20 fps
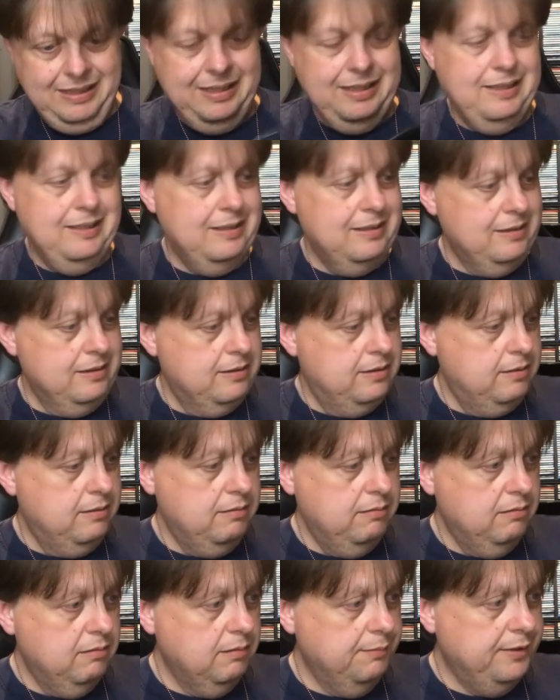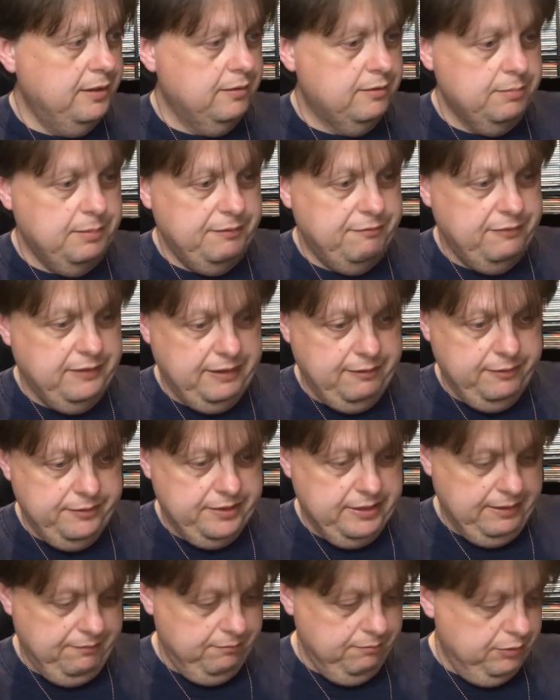And I mean, to be fair,
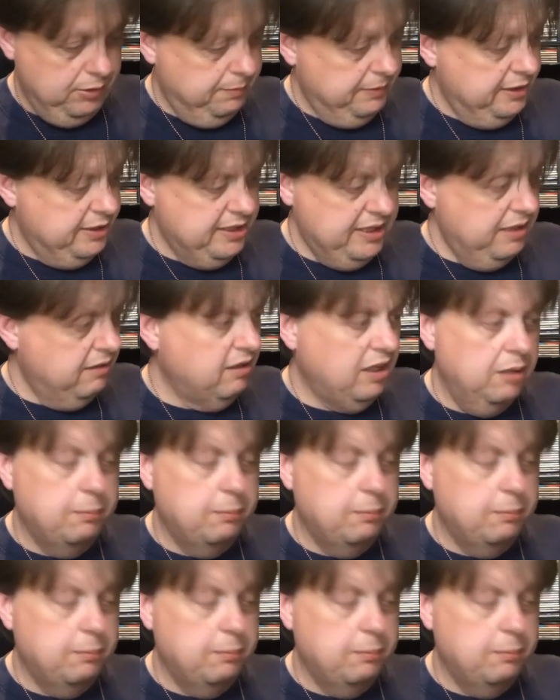I haven't properly checked.